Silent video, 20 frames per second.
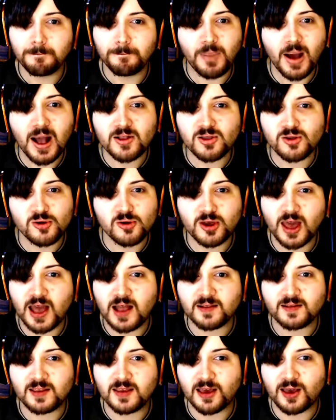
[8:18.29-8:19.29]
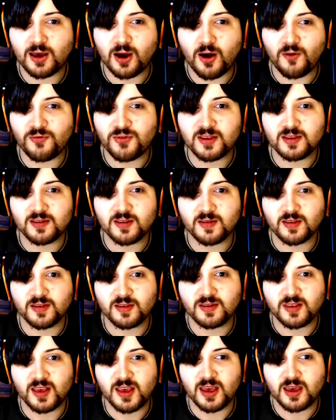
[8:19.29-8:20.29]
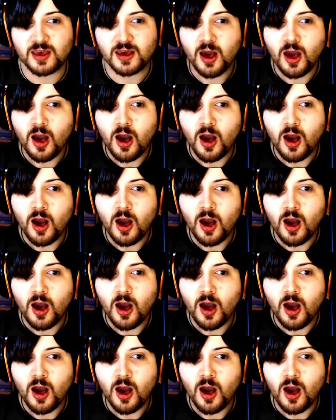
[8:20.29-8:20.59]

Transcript: But you can't take off. This is the sea.